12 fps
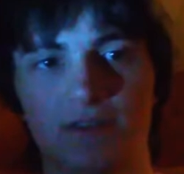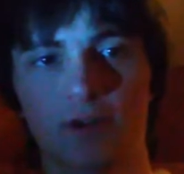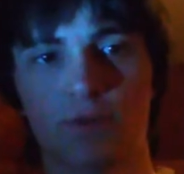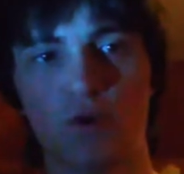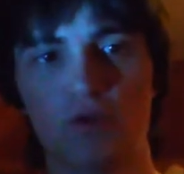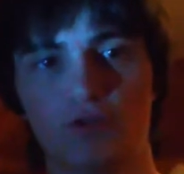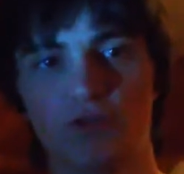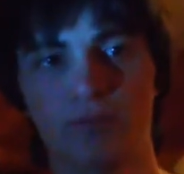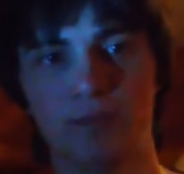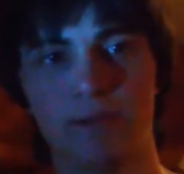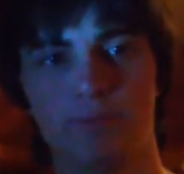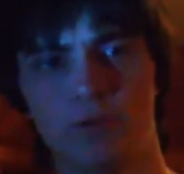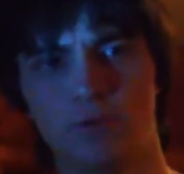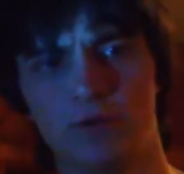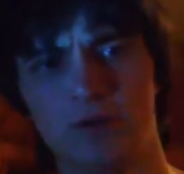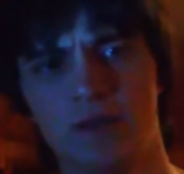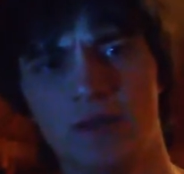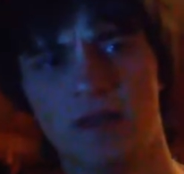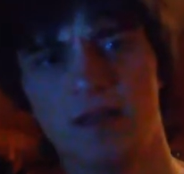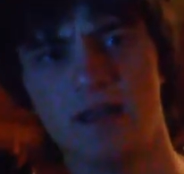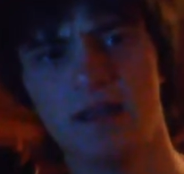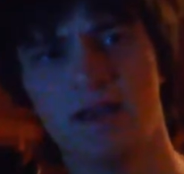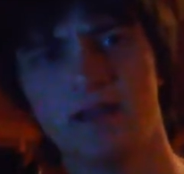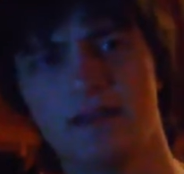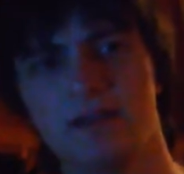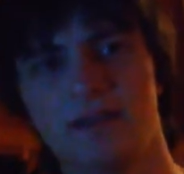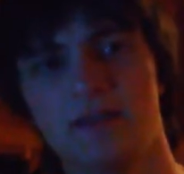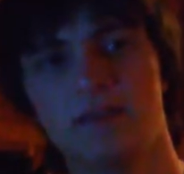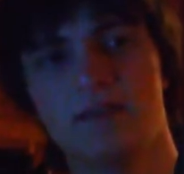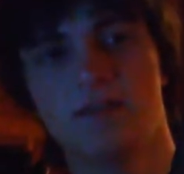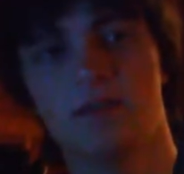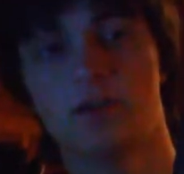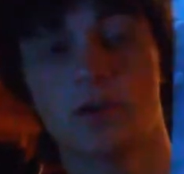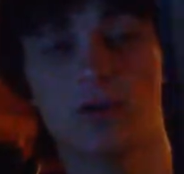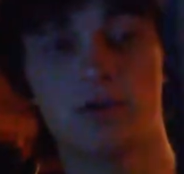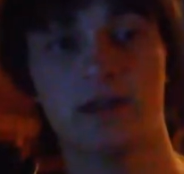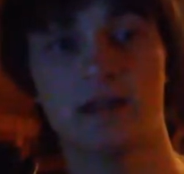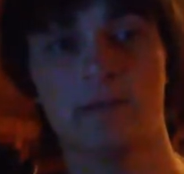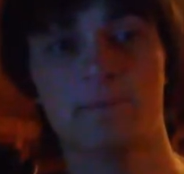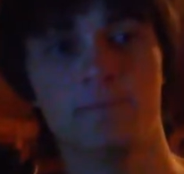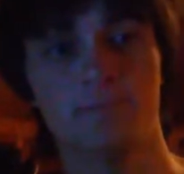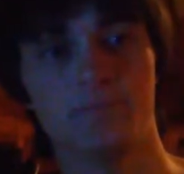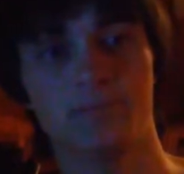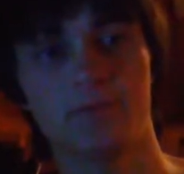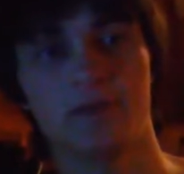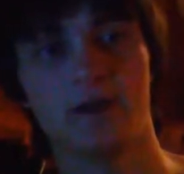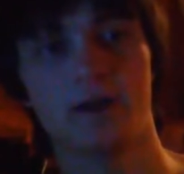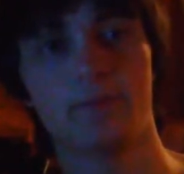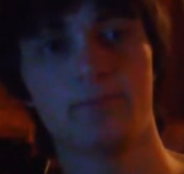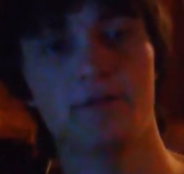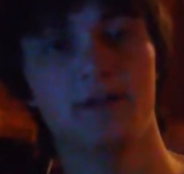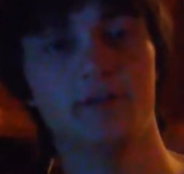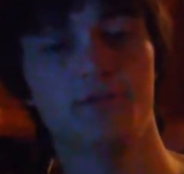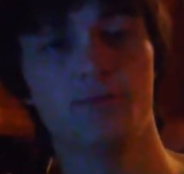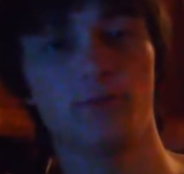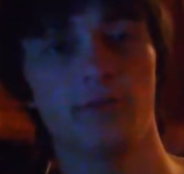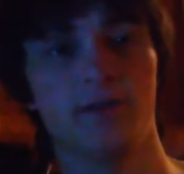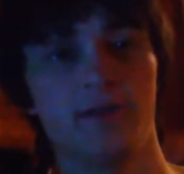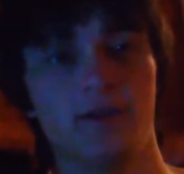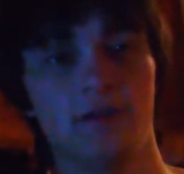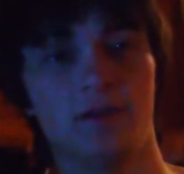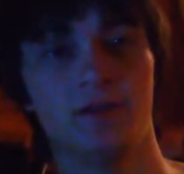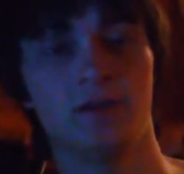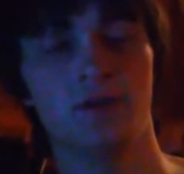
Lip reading: the grossest people. And it is a card game made for the